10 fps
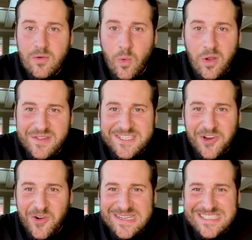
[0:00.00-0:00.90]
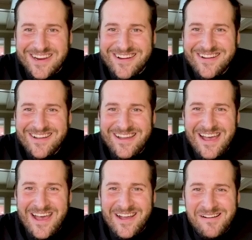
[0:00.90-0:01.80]
World is your oyster.
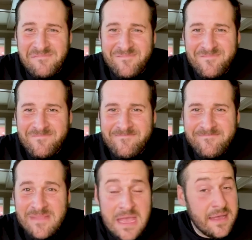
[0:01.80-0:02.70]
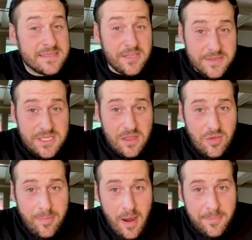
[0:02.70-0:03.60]
Um, so those are the
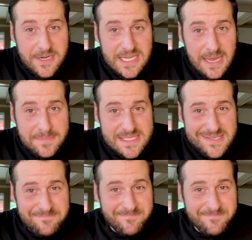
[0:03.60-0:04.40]
three property types.